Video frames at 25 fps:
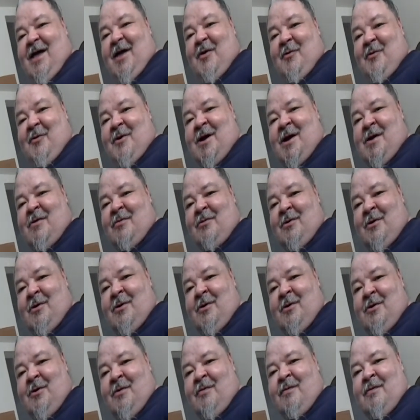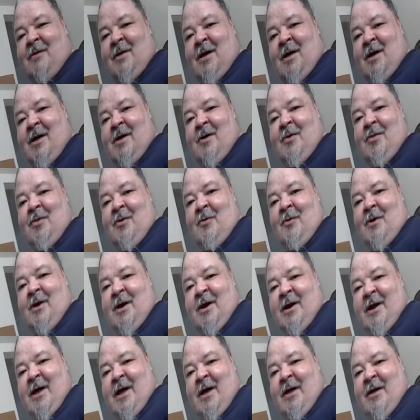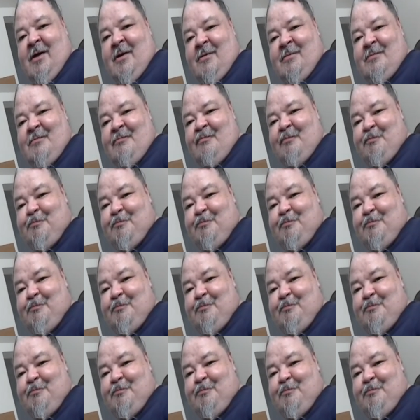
Would I have learned to fly on the way down?